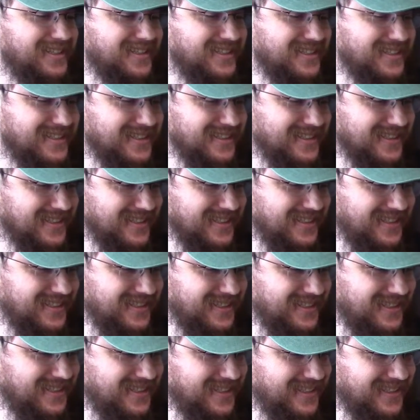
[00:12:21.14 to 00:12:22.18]

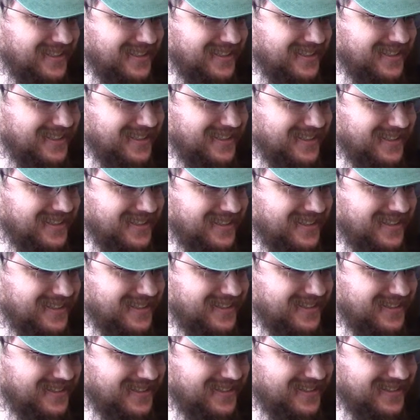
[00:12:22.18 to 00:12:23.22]

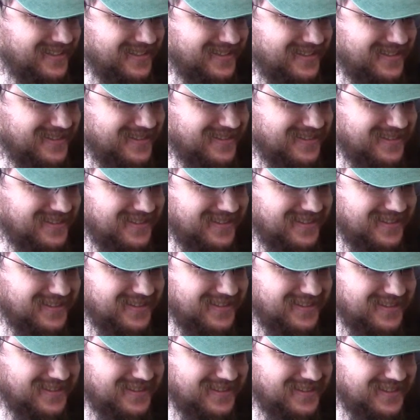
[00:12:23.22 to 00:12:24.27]

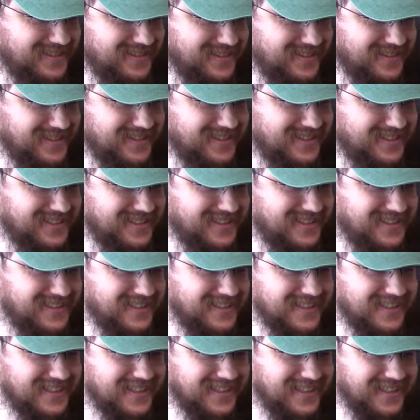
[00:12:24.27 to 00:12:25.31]

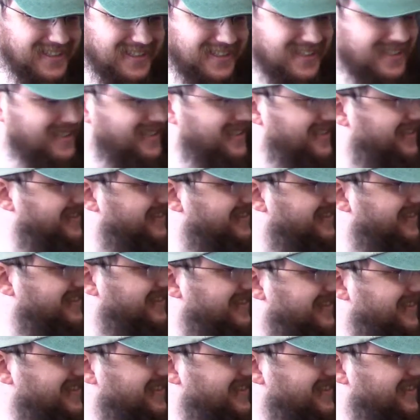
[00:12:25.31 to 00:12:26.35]

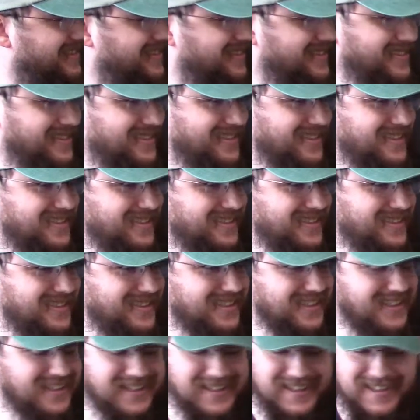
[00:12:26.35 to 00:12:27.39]

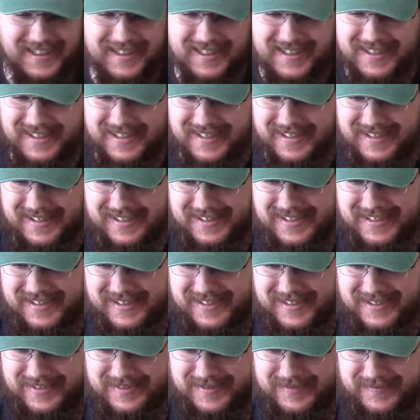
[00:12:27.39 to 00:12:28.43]

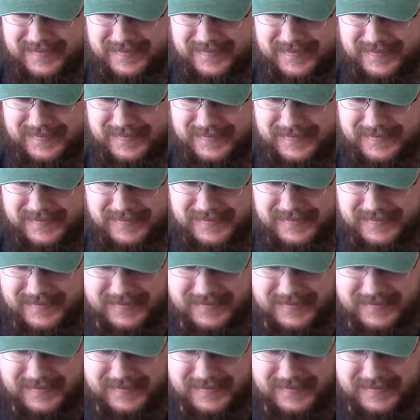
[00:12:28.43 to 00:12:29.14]
[no speech]